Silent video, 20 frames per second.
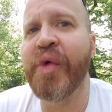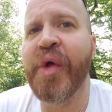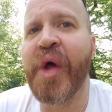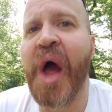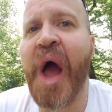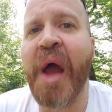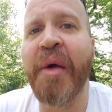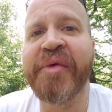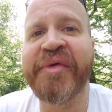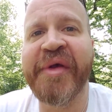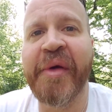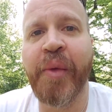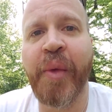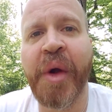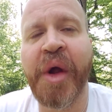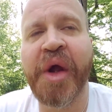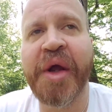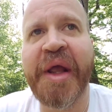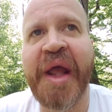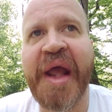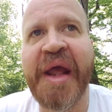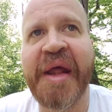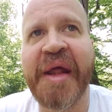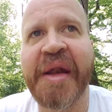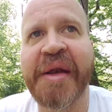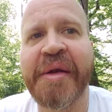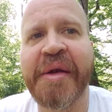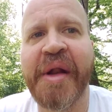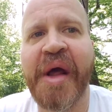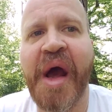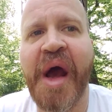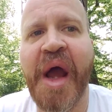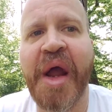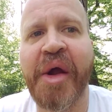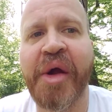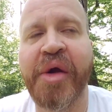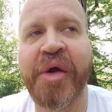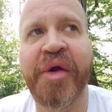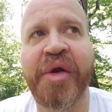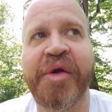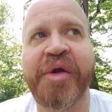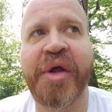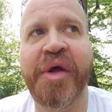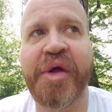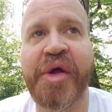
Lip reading: I was at work and I heard